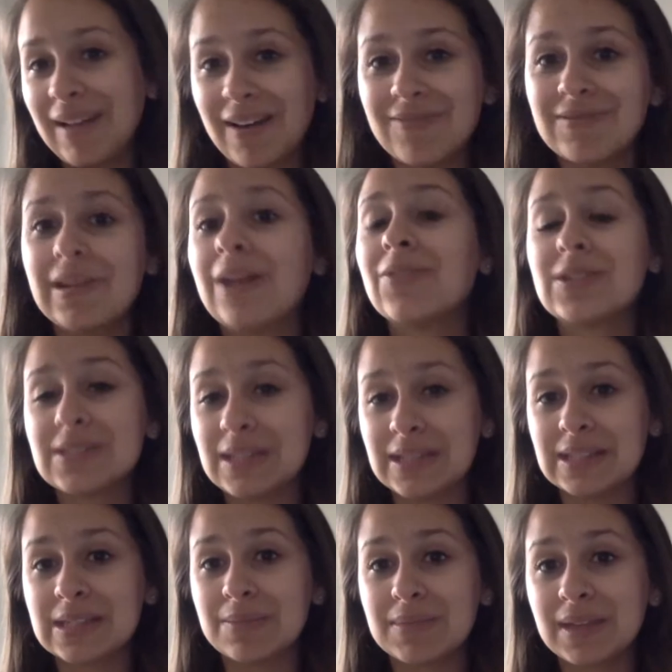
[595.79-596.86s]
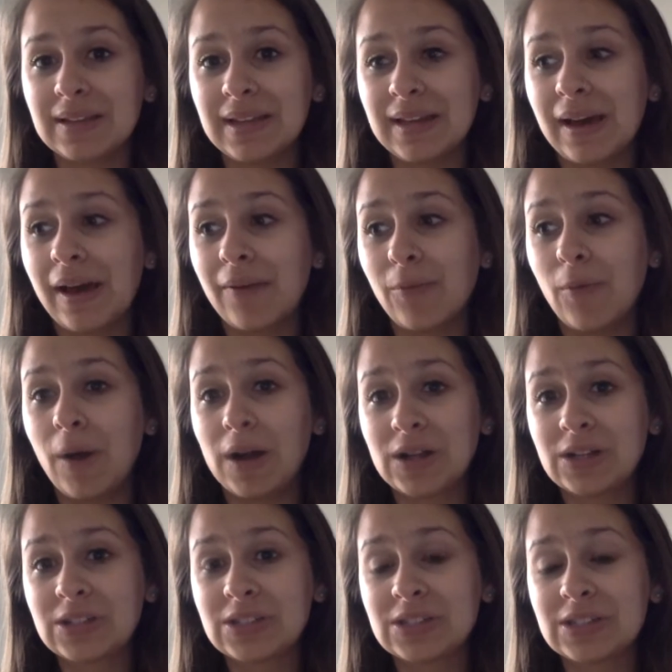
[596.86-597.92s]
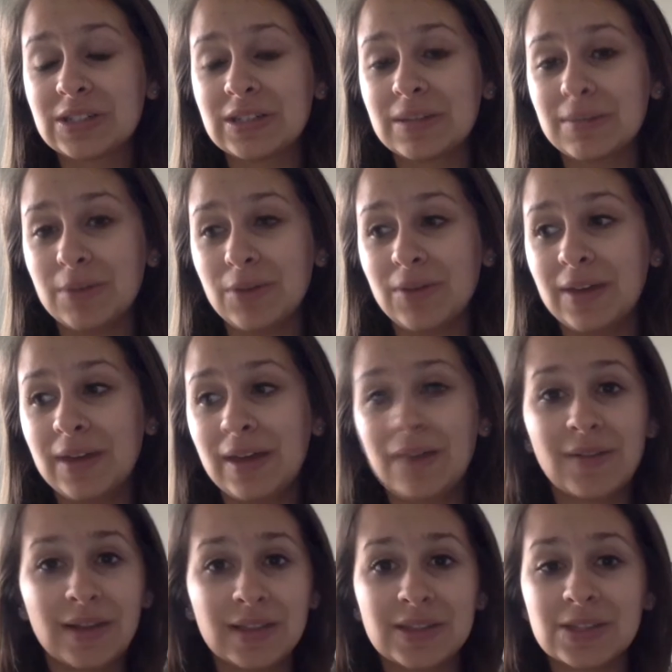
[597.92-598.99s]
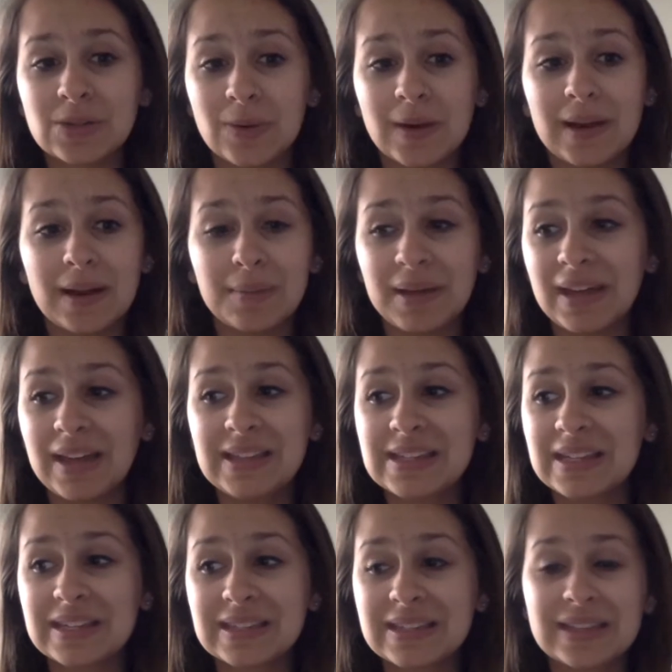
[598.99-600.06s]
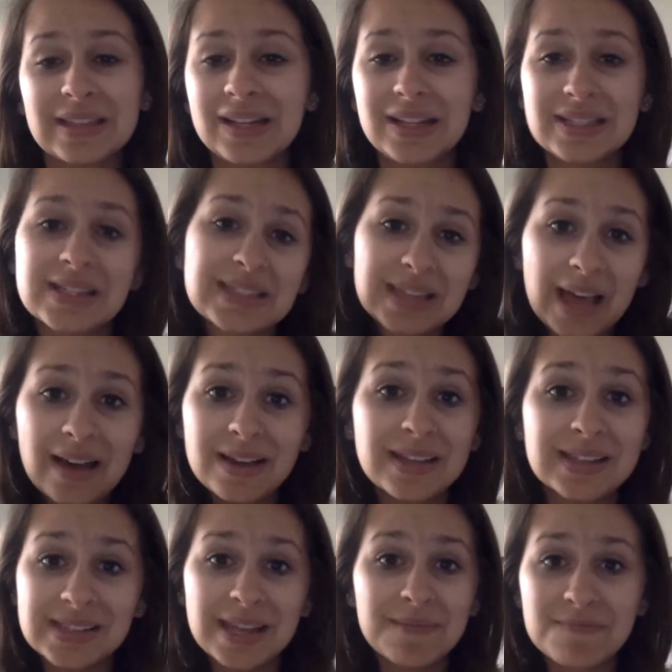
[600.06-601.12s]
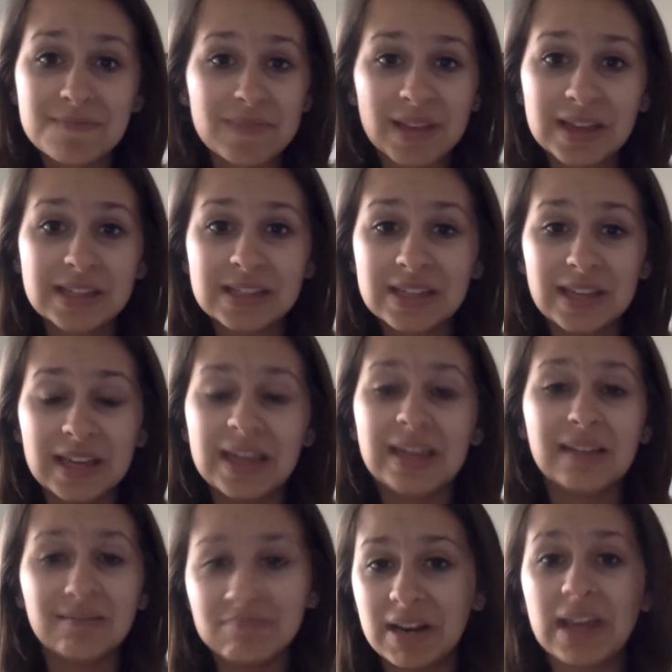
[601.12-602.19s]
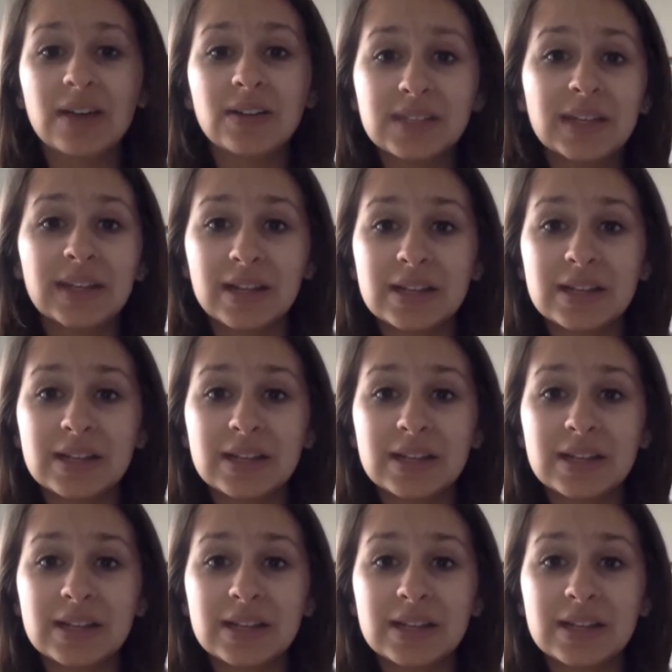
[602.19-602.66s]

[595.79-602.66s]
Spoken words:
I've never seen something like, I watched the movie, I read the story, and I'm like, it's exactly the same. He nailed it.